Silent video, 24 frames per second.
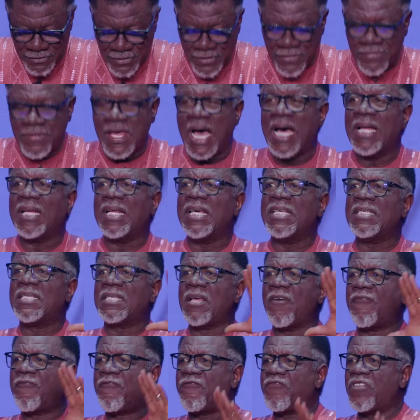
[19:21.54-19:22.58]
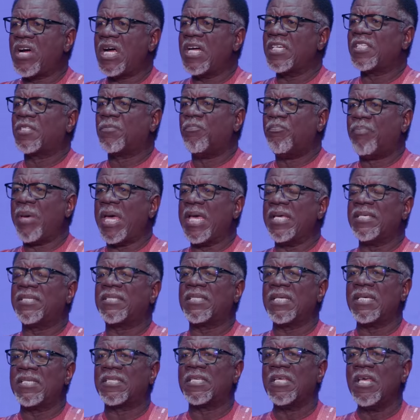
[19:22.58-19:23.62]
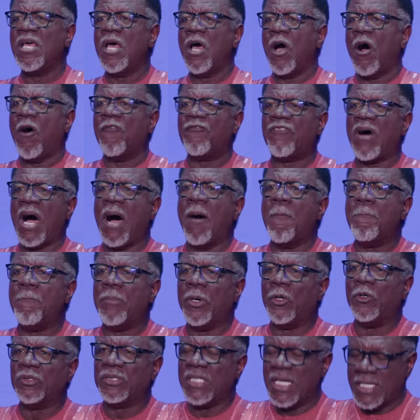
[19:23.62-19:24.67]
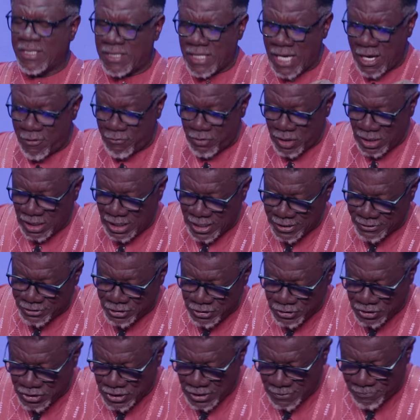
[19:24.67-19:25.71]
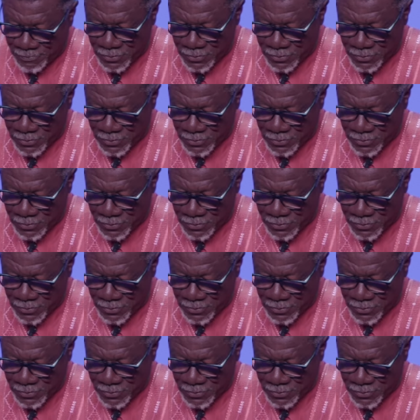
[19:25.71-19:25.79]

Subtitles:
That is the first basis of our boldness, our relationship